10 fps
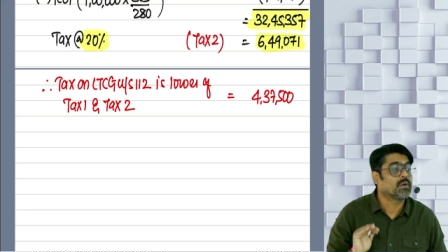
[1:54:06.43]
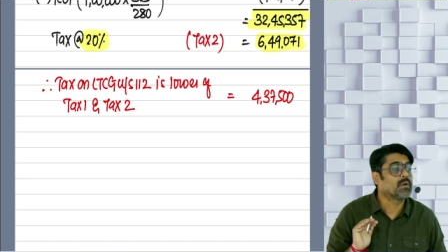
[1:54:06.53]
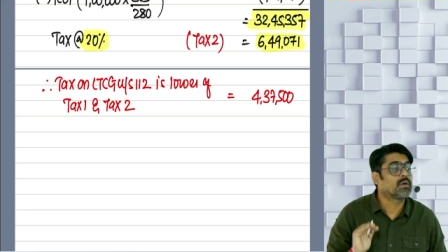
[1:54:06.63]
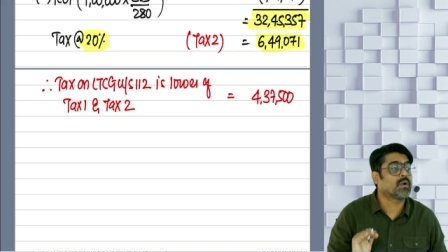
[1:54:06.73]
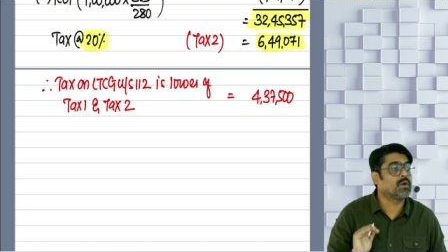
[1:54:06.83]

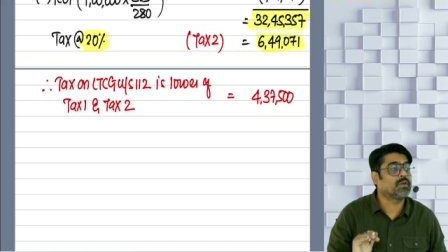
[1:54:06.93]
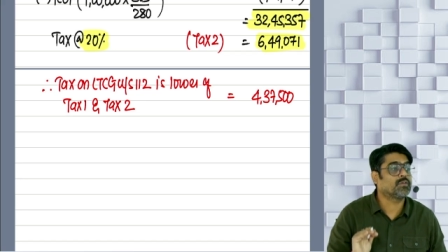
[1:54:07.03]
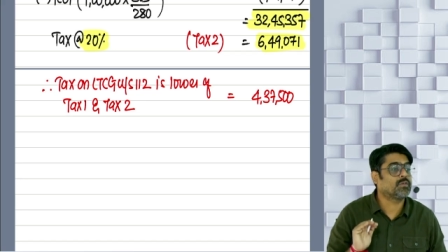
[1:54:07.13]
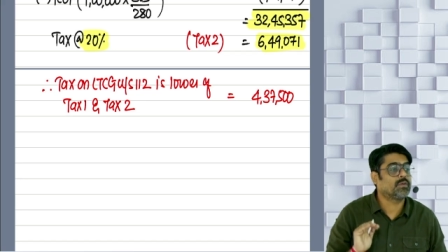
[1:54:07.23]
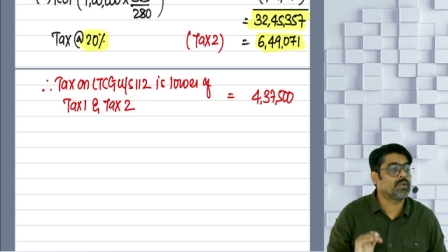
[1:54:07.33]

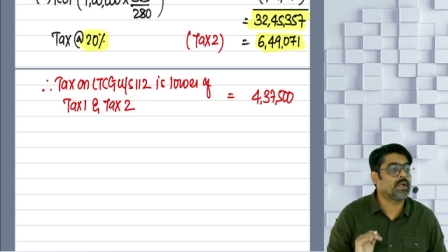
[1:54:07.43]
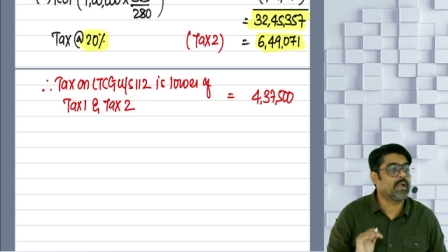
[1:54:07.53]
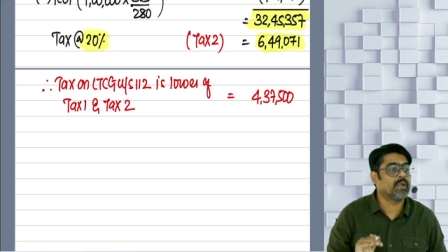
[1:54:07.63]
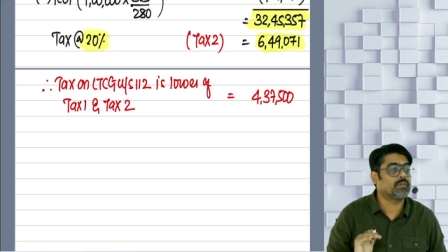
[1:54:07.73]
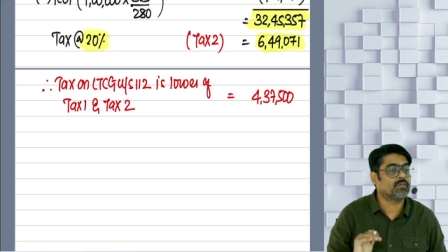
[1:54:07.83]
gross
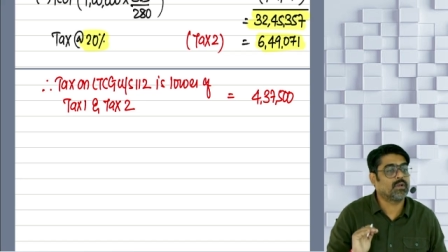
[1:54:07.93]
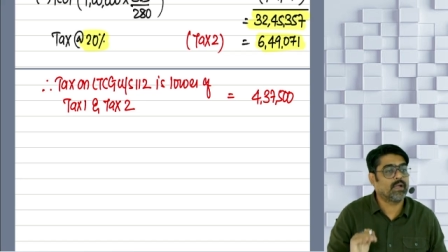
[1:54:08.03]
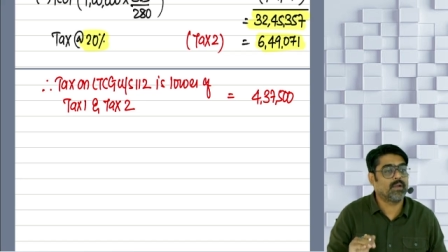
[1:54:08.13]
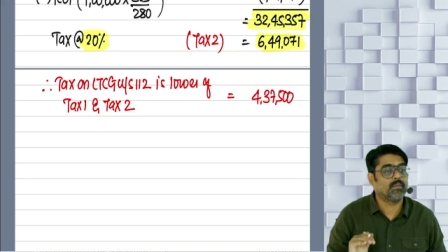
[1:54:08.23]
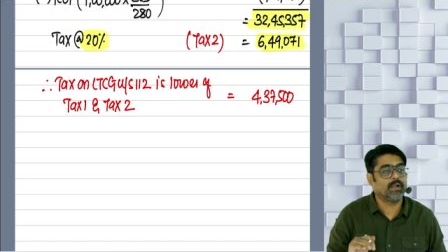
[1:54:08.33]
tax
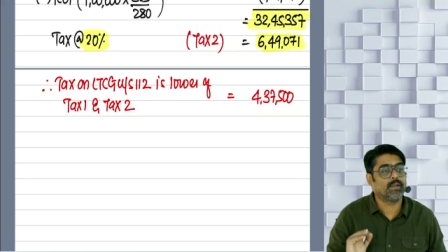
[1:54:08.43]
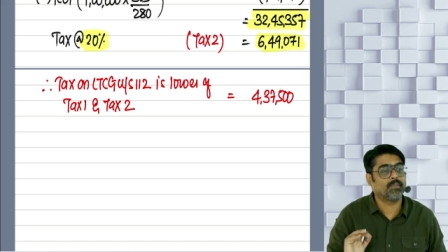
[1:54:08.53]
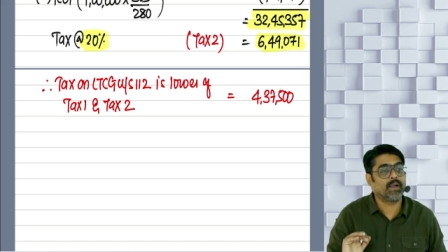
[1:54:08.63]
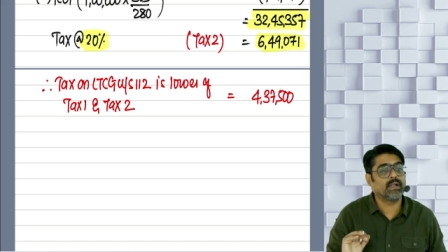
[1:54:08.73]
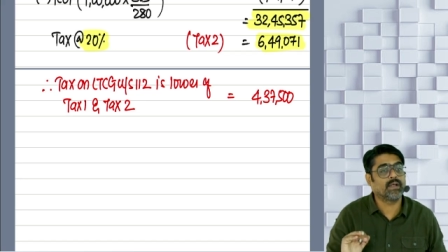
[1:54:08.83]
liability
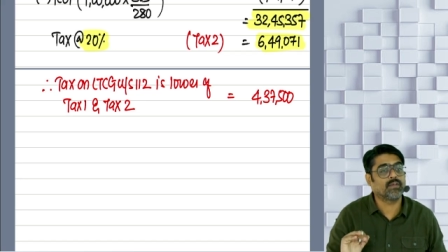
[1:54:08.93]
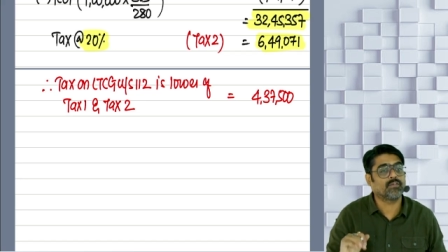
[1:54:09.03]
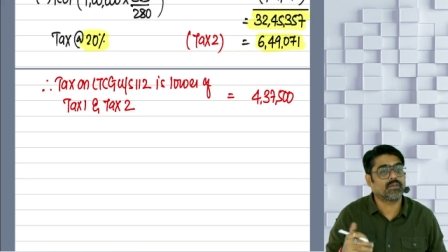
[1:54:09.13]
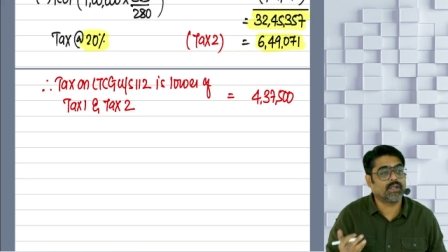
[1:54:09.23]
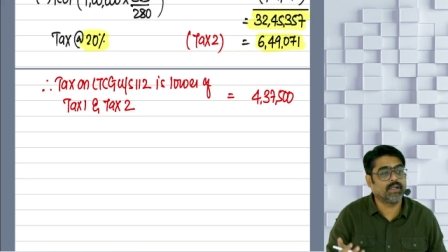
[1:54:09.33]
minus
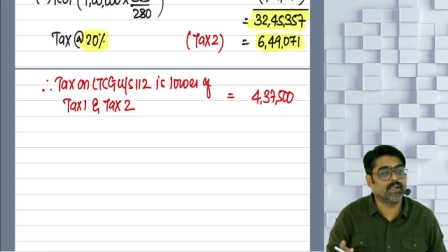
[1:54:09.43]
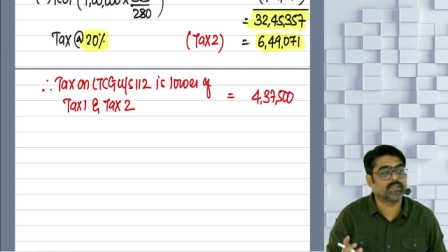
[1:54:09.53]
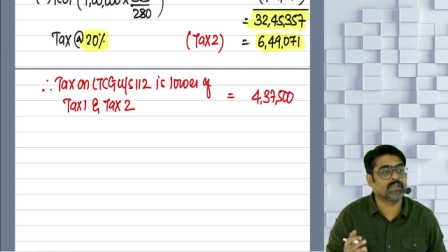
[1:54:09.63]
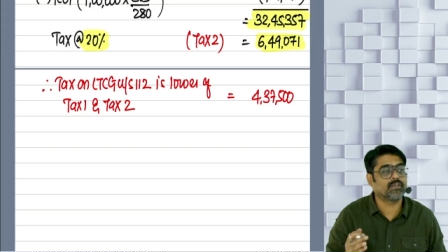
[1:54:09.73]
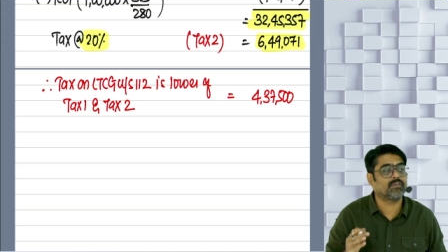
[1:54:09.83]
TDS
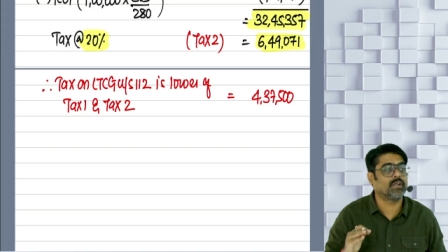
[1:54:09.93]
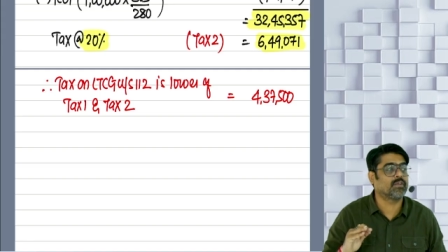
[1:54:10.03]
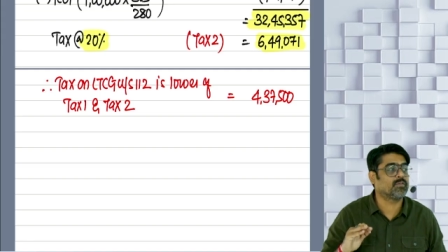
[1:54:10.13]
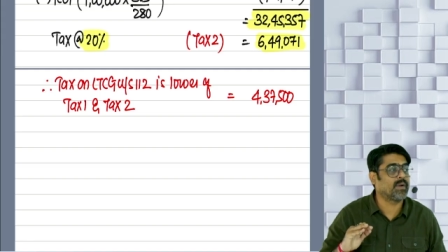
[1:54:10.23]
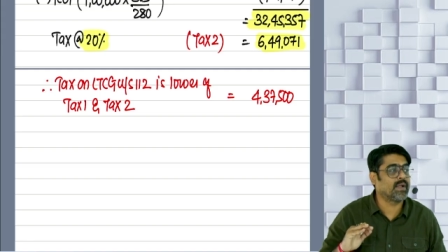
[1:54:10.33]

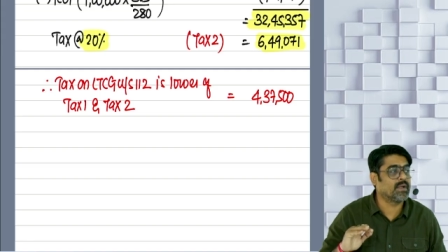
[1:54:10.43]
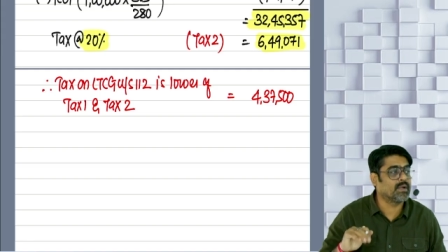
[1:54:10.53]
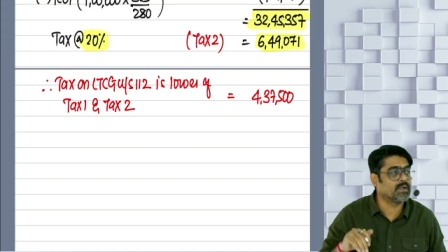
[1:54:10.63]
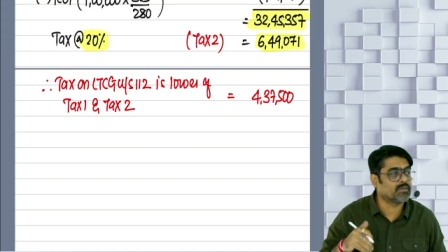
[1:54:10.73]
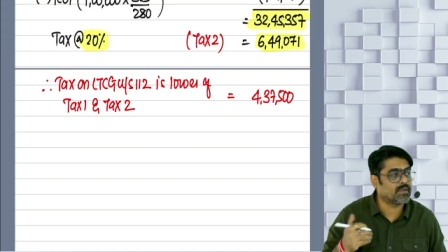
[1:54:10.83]
TCS
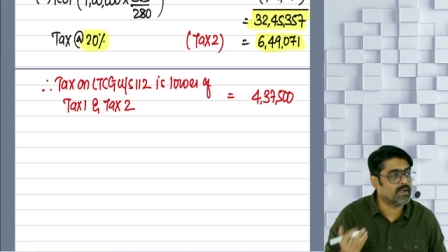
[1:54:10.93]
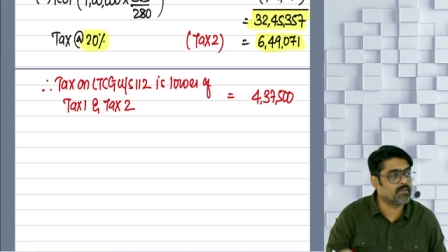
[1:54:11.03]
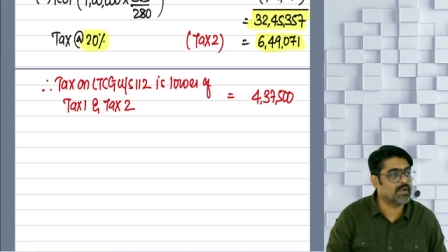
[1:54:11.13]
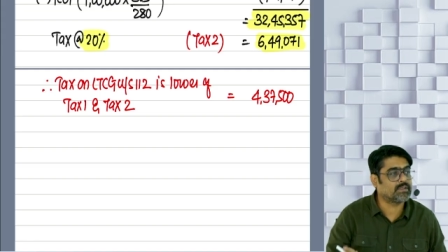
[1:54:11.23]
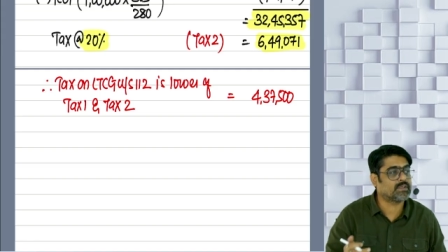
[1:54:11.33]
minus
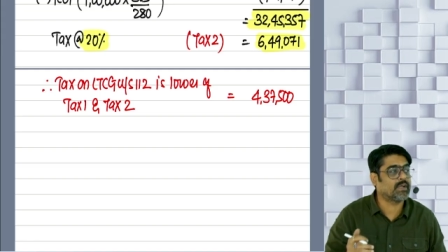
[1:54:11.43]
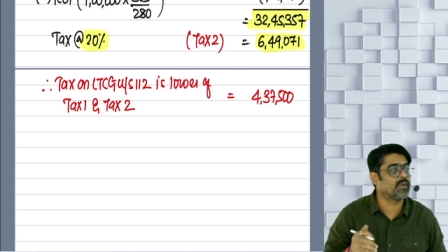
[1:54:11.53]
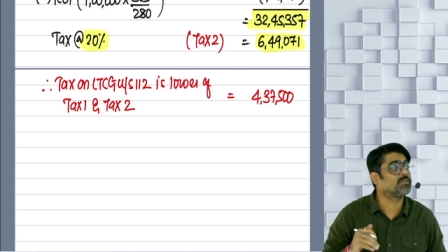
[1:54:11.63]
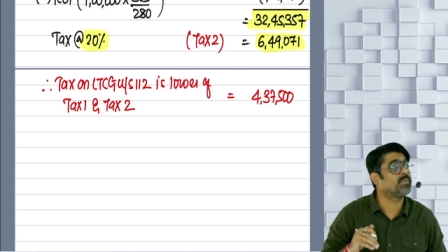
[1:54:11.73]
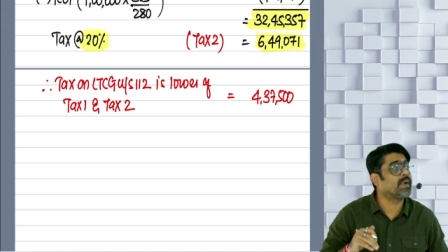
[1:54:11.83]
advance
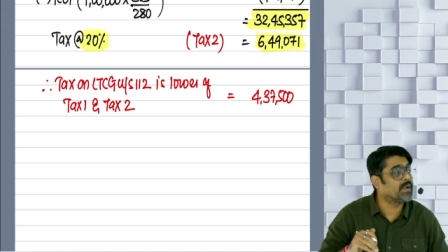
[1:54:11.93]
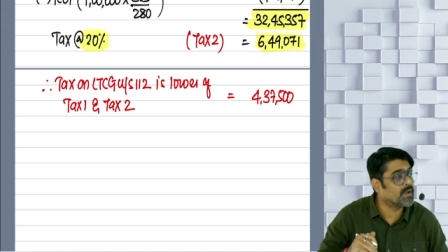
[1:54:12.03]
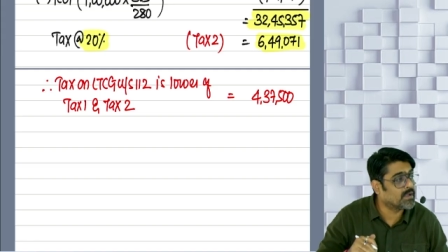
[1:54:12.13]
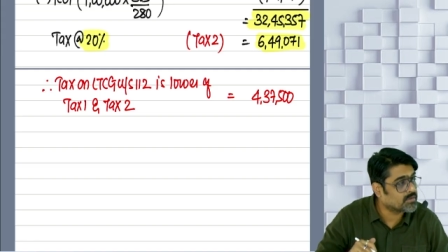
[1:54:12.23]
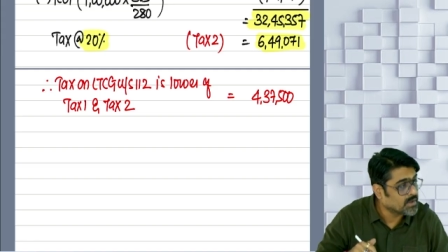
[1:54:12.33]
tax
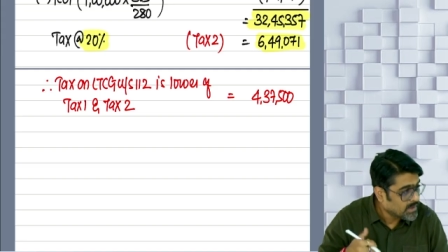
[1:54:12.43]
minus